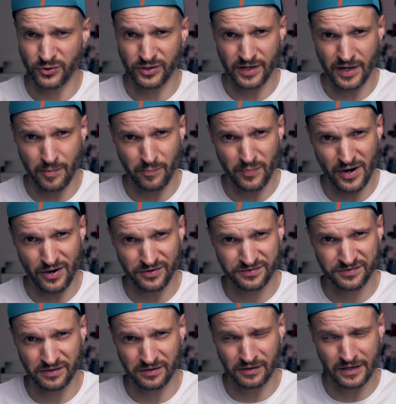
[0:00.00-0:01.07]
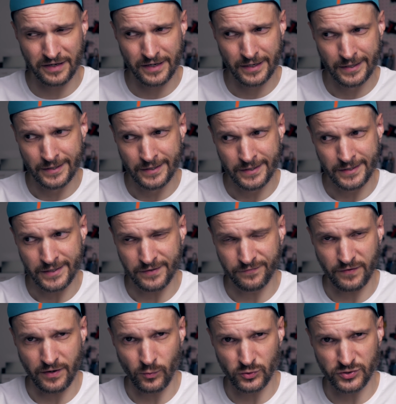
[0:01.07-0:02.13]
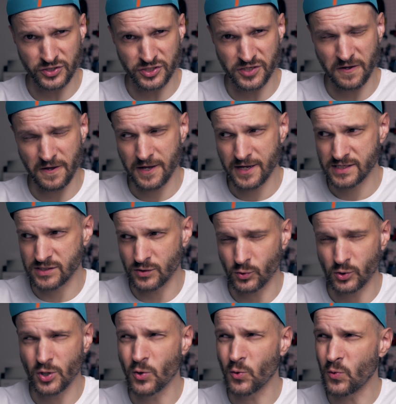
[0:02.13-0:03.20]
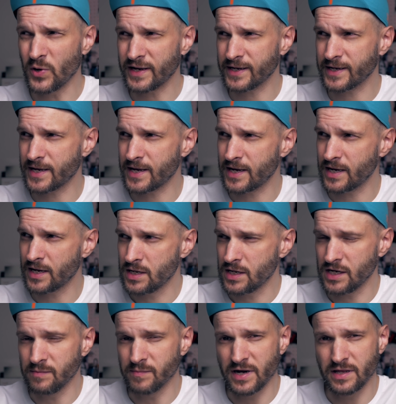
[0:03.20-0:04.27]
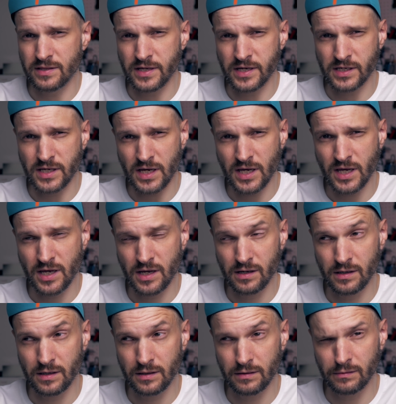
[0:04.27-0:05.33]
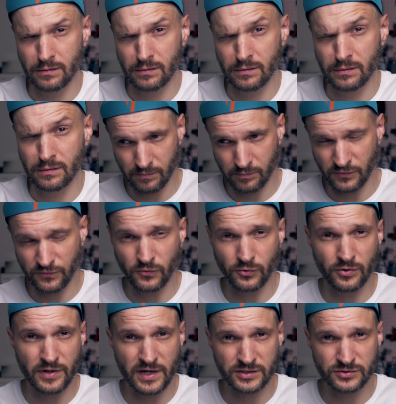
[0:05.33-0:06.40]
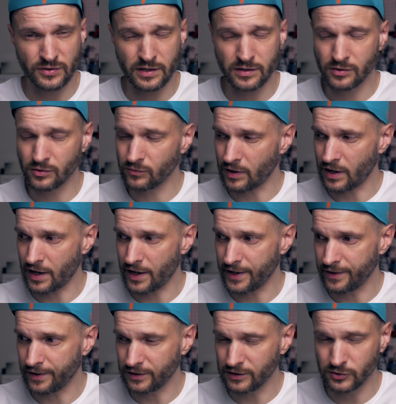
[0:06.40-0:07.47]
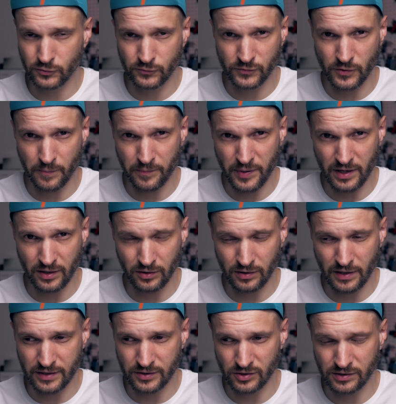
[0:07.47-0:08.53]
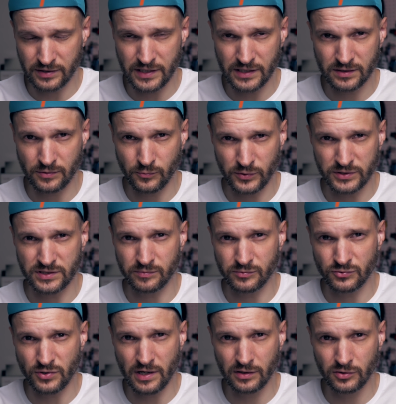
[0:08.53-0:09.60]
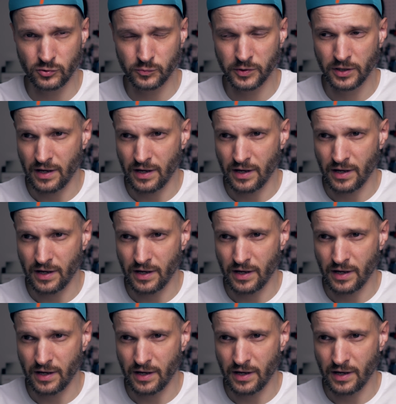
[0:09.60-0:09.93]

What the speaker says: pretty embarrassingly if I wasn't so quick in my thinking. Before the next ride though, I lubed the pedal and the cleat with some dry lube,